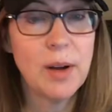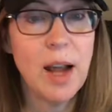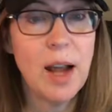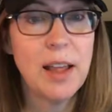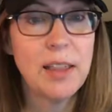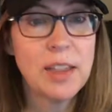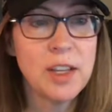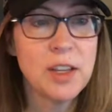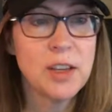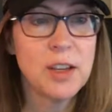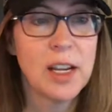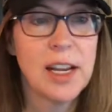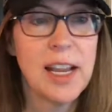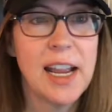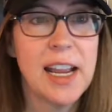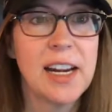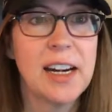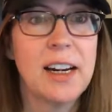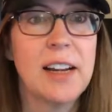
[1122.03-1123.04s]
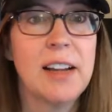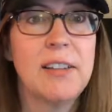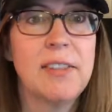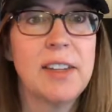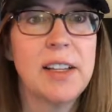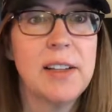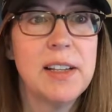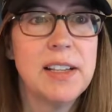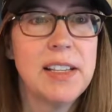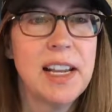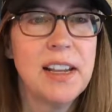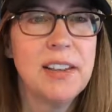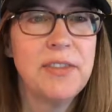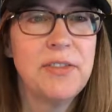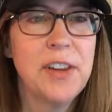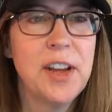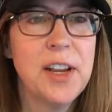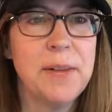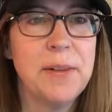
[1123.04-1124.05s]
I think you got a handle of it.
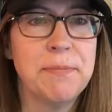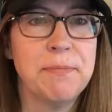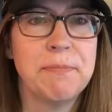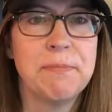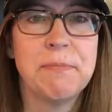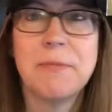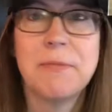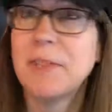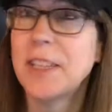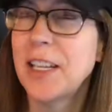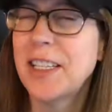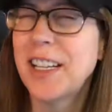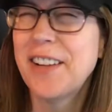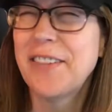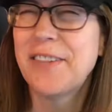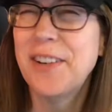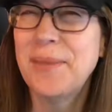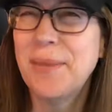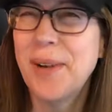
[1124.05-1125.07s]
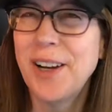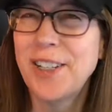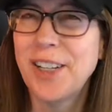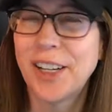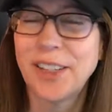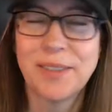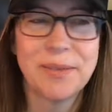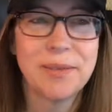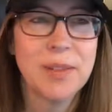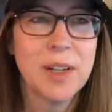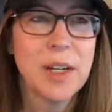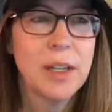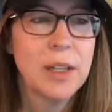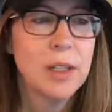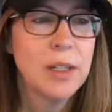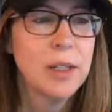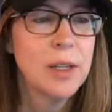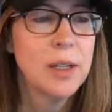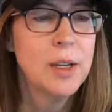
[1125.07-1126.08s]
Sounds fun. Sounds like a fun project.
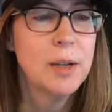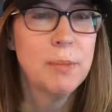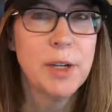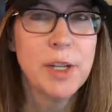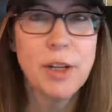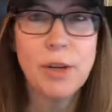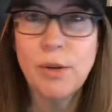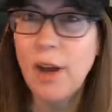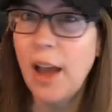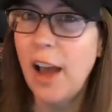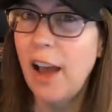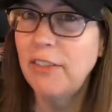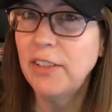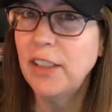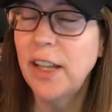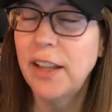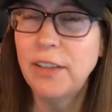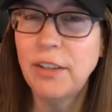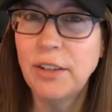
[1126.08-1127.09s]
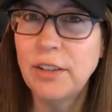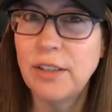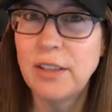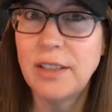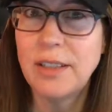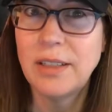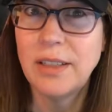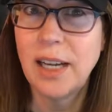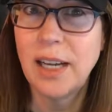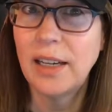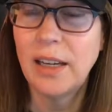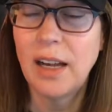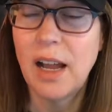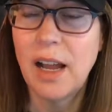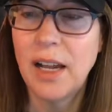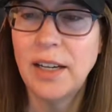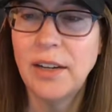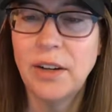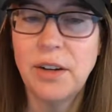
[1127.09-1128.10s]
But you have another
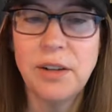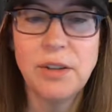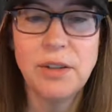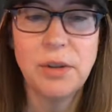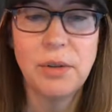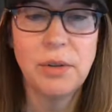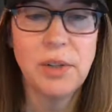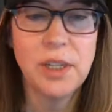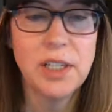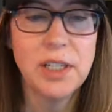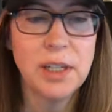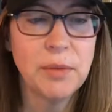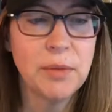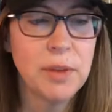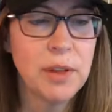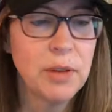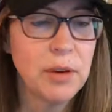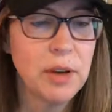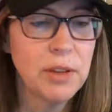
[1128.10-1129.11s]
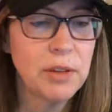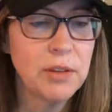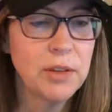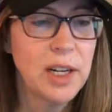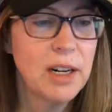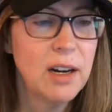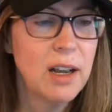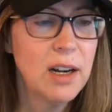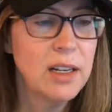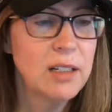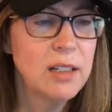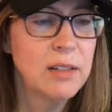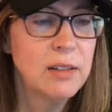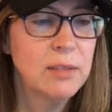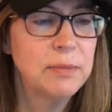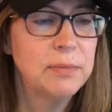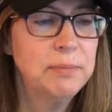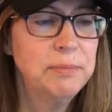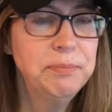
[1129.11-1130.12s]
deadline. Are you totally done with your other deadline,
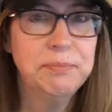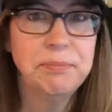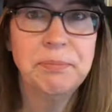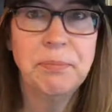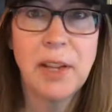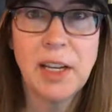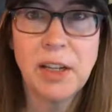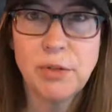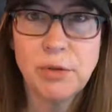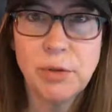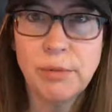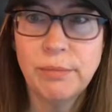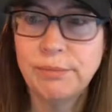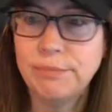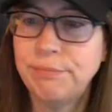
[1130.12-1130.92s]
Andrew?